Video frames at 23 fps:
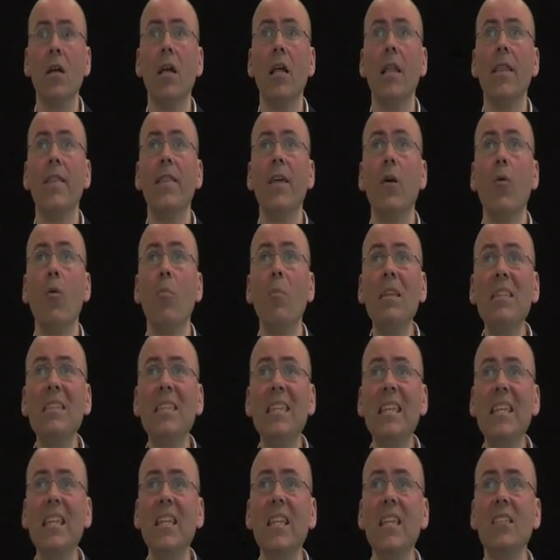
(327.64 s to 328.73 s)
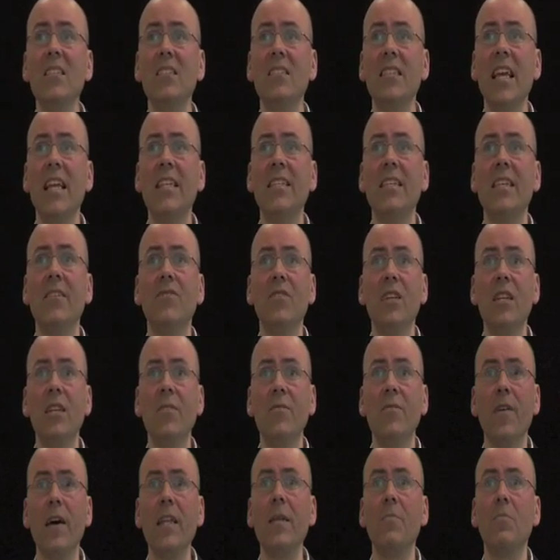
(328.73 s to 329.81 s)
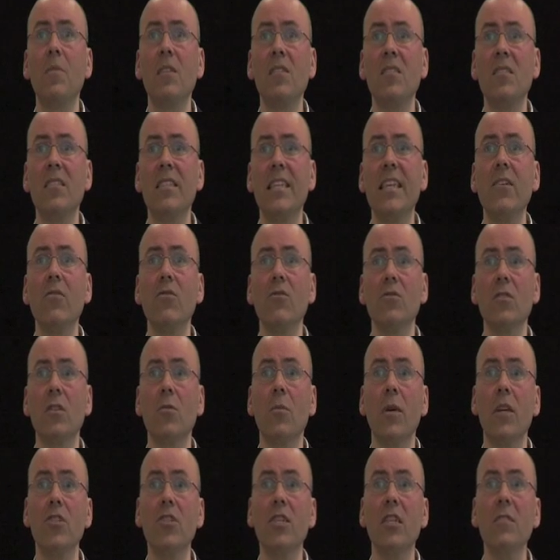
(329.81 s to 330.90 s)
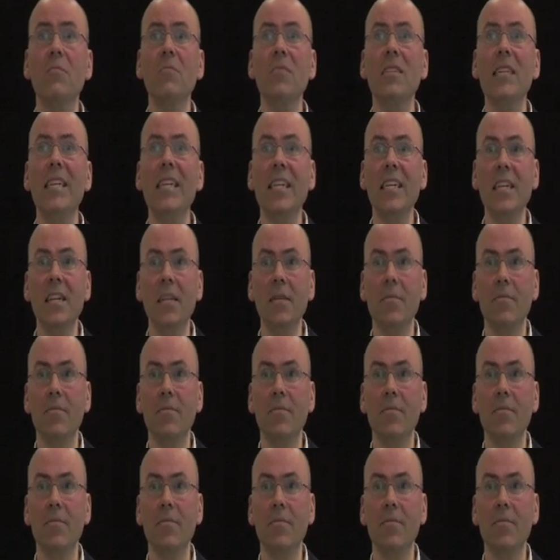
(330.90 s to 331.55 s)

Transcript: there will be little incentive to develop the skills the regime needed.